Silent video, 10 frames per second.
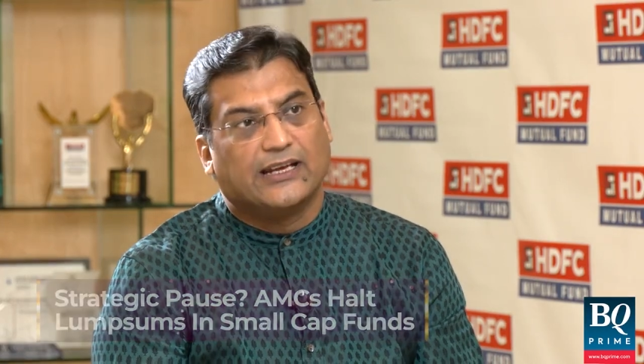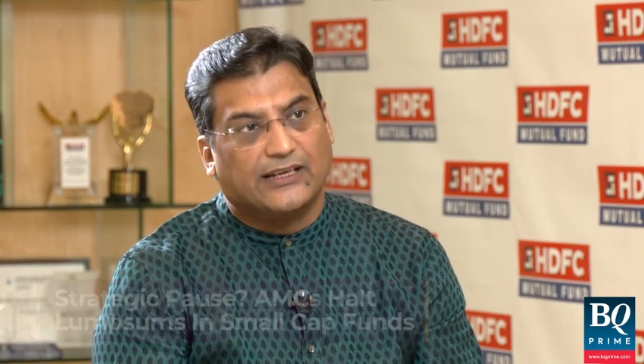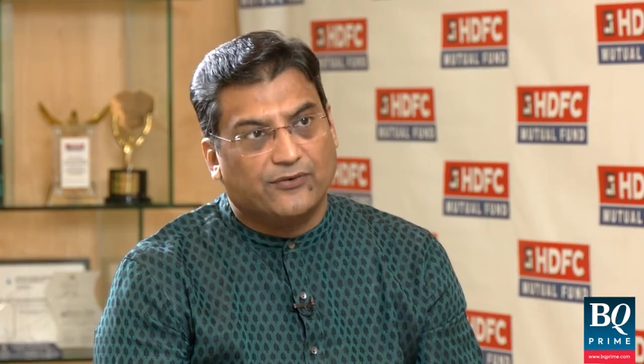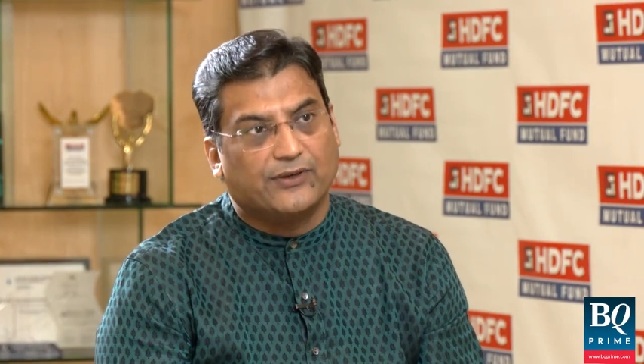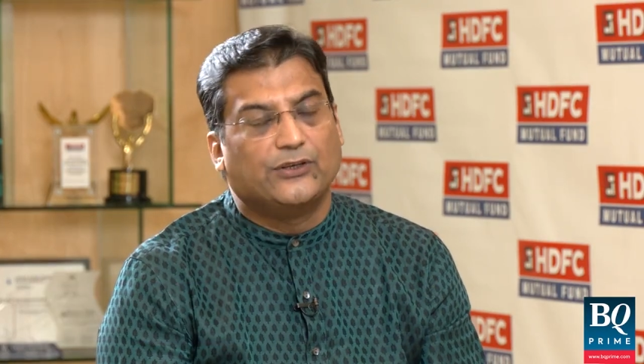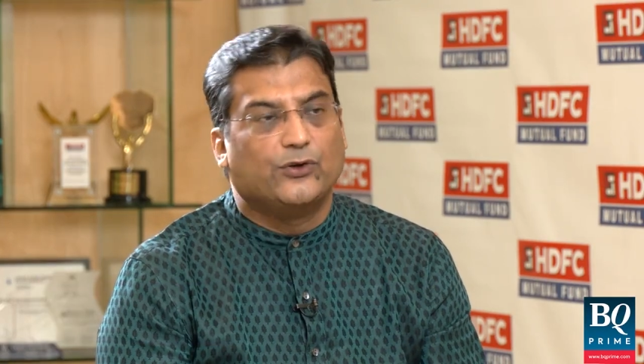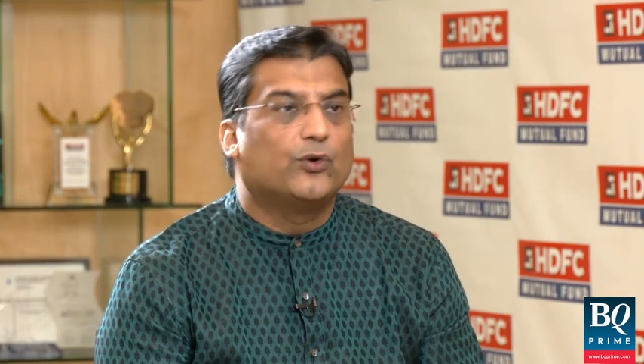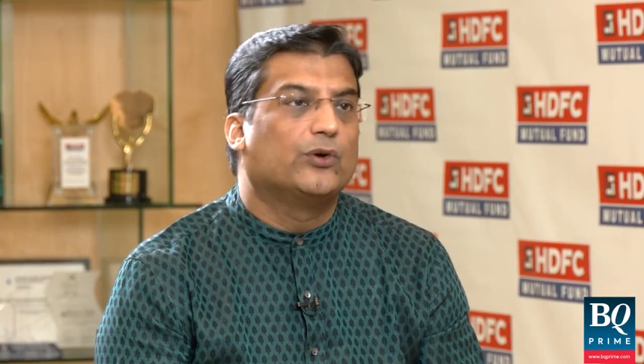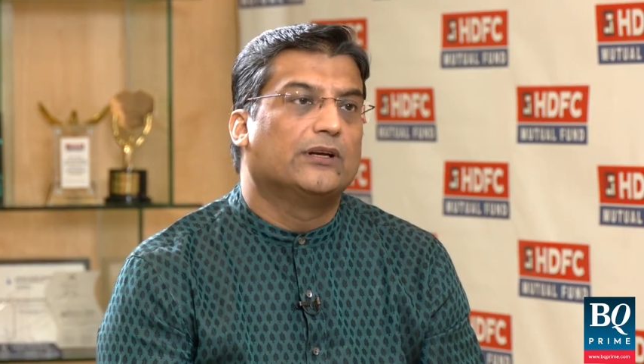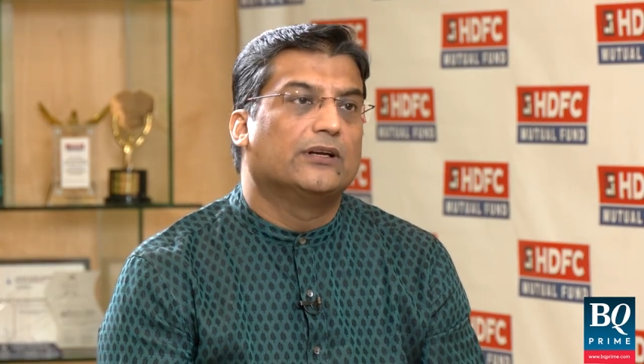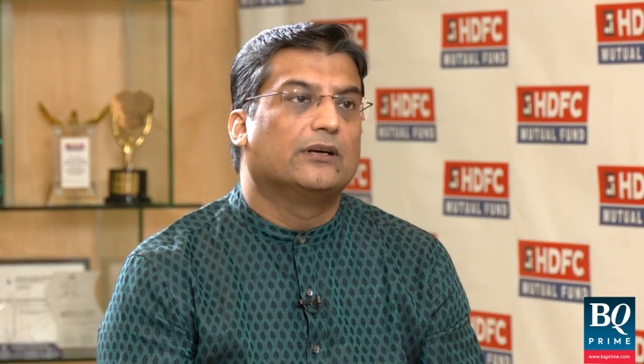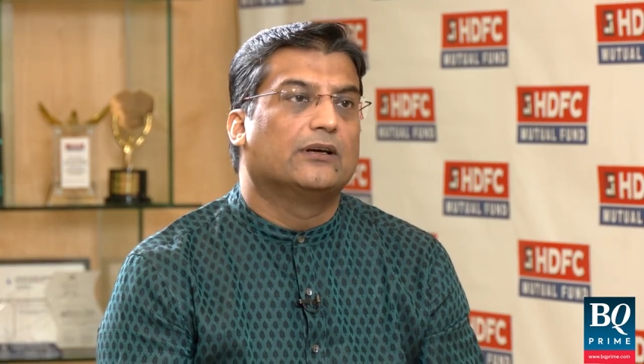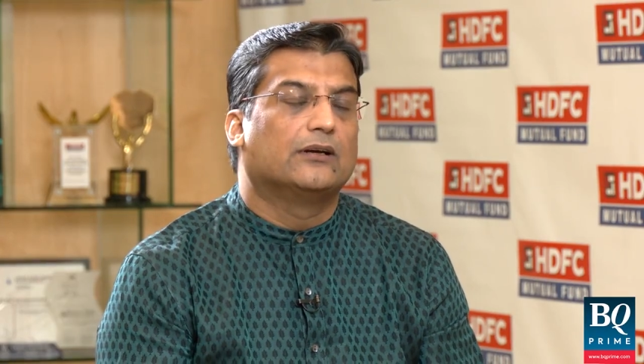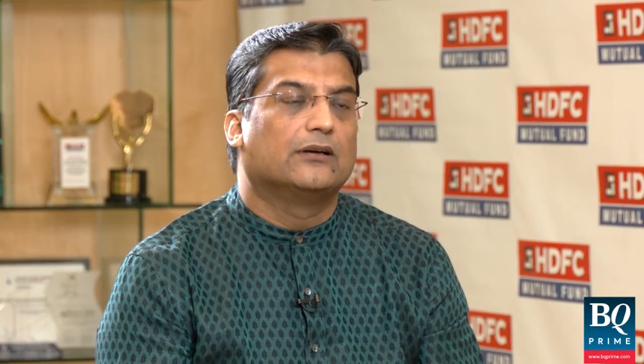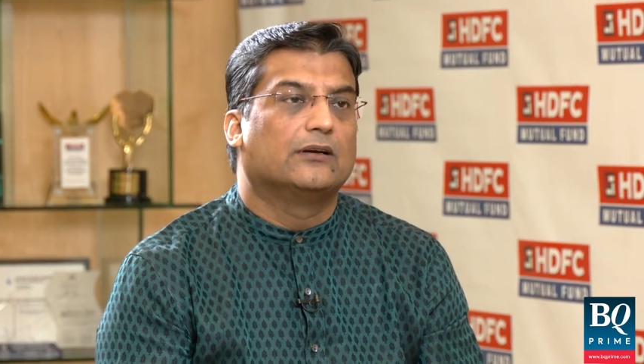given your uh,
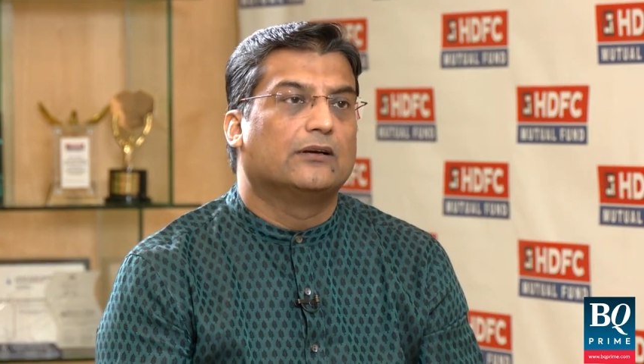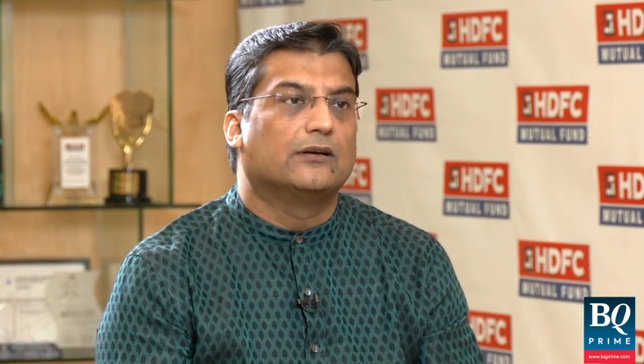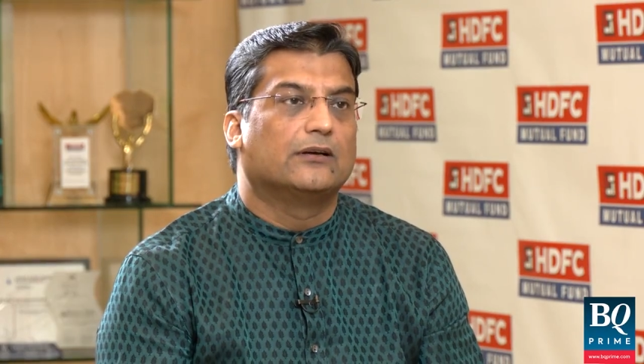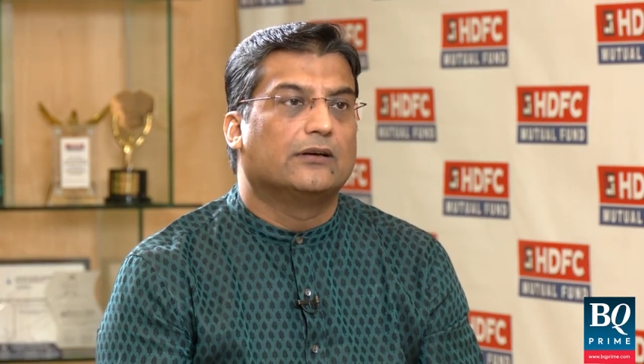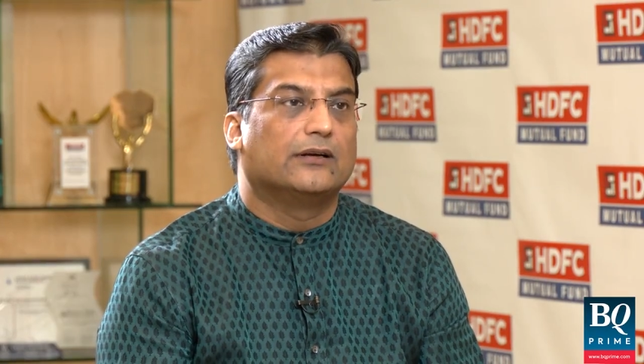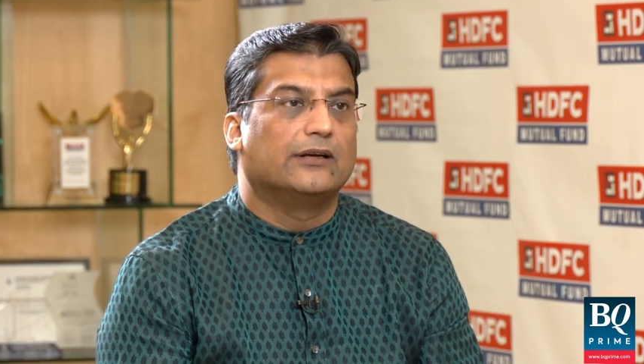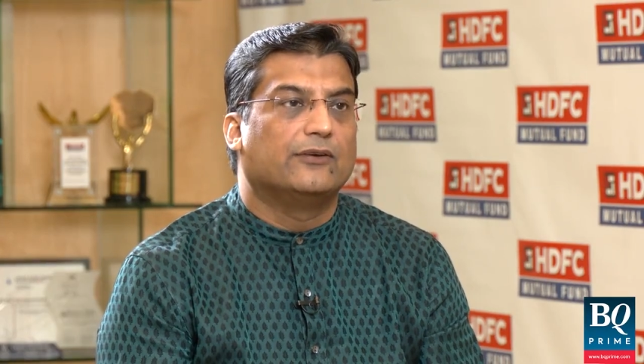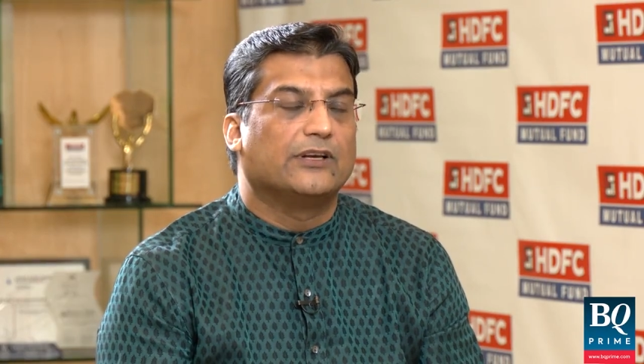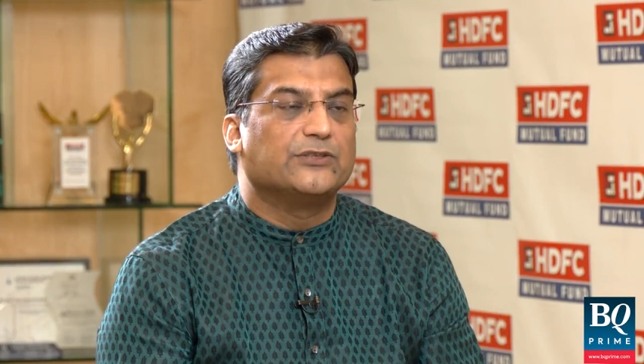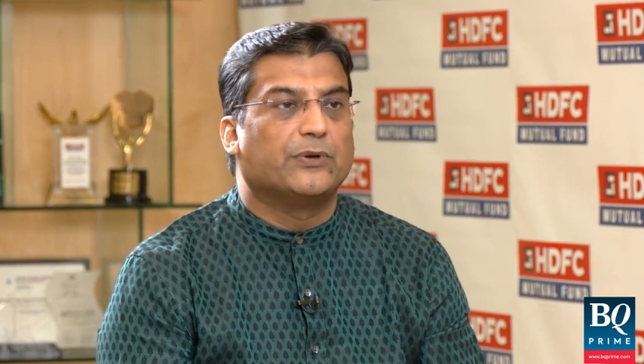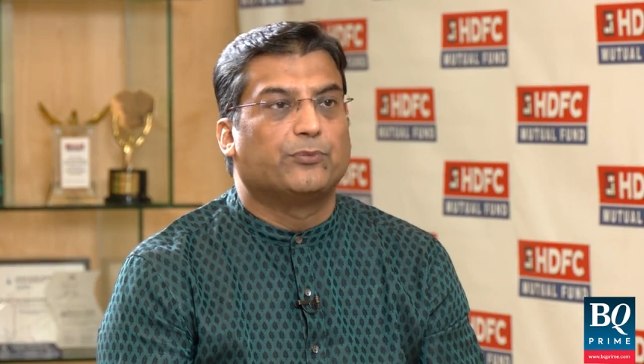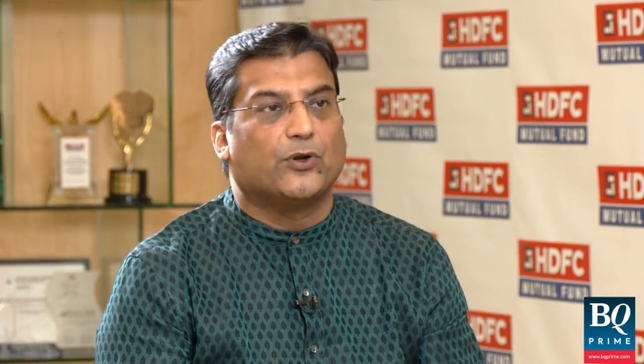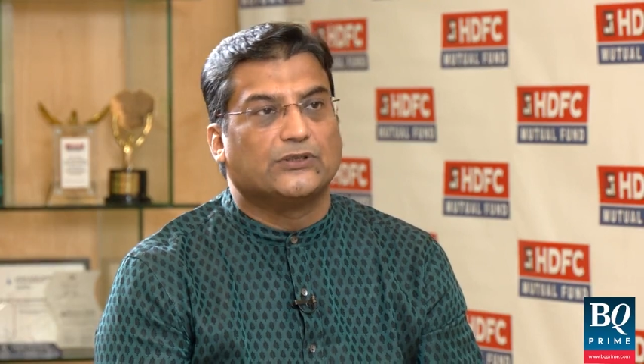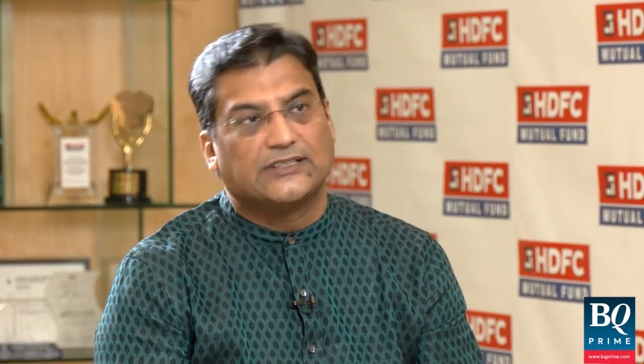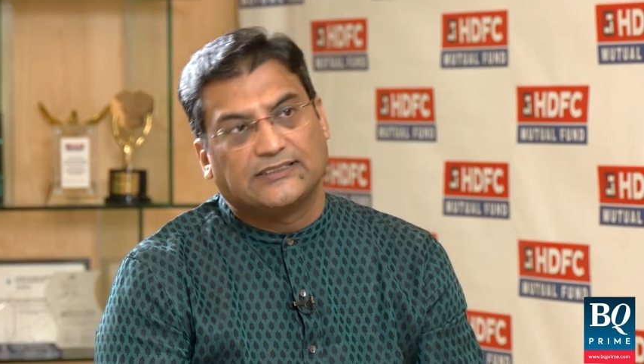uh, investment
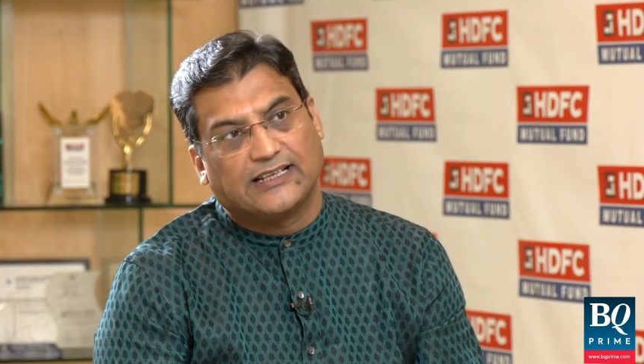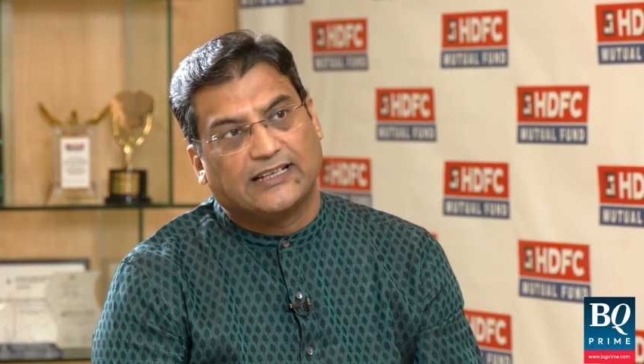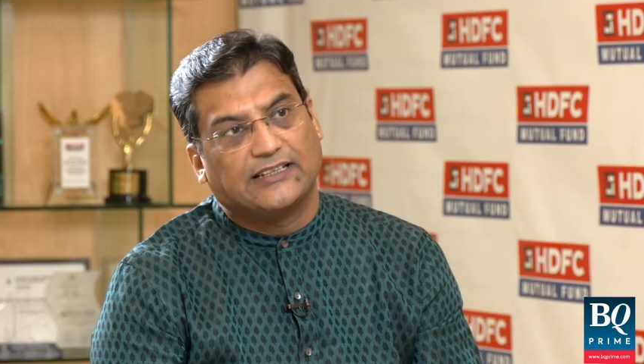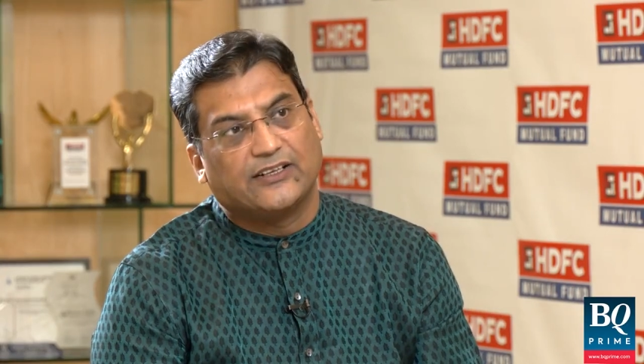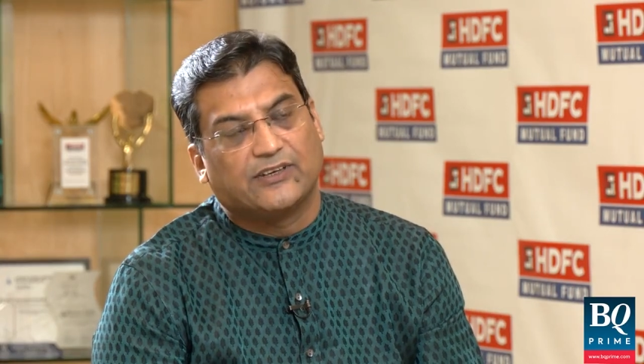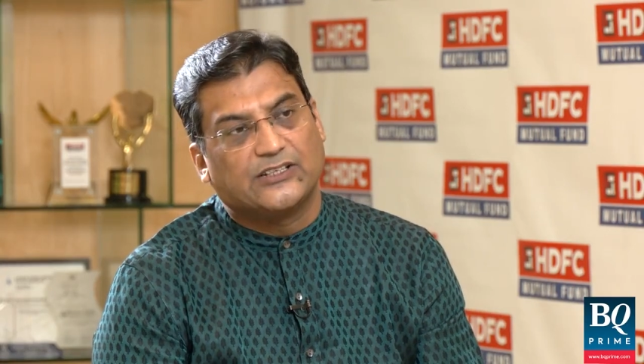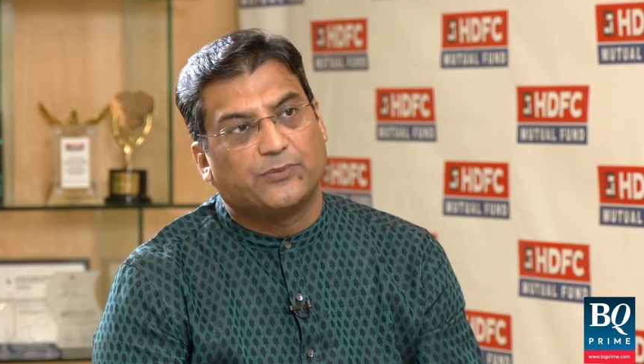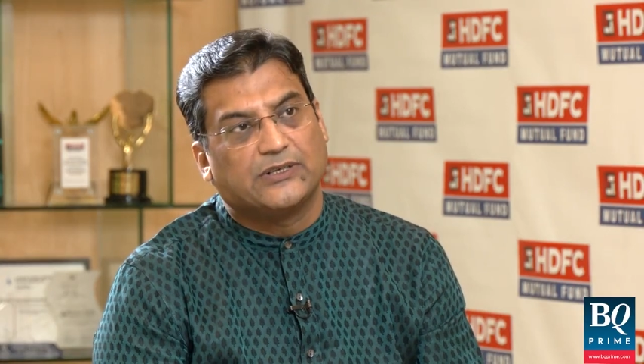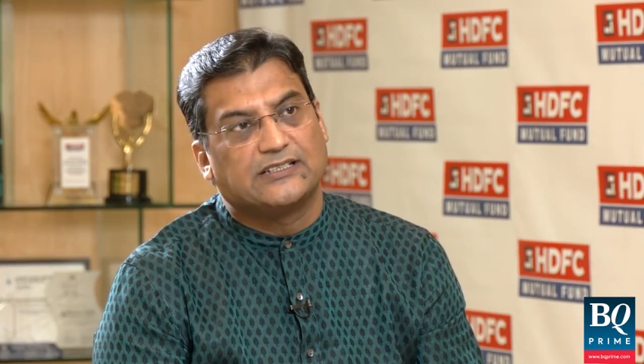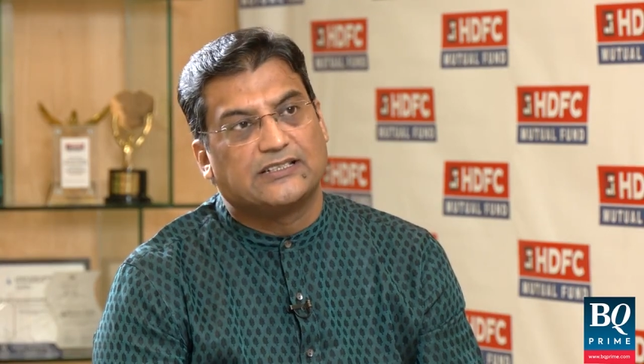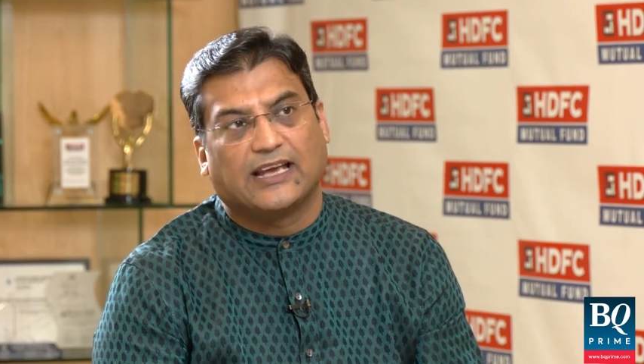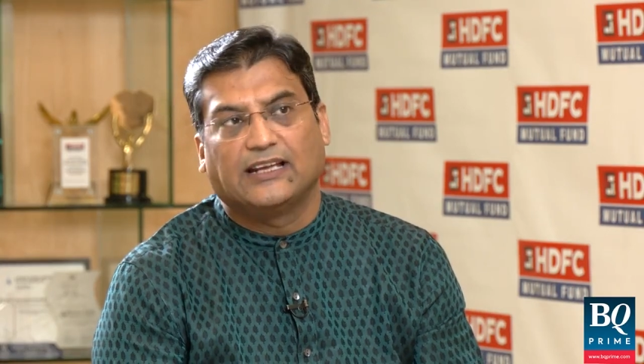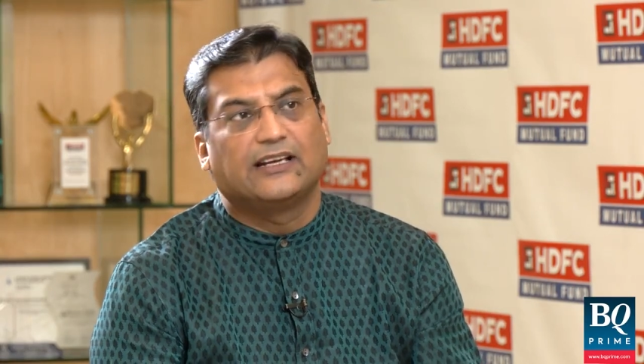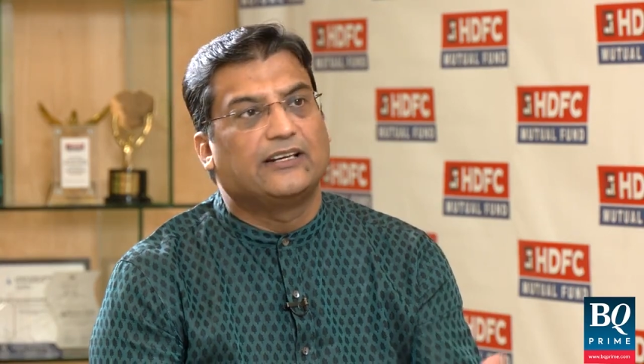process and the investment style.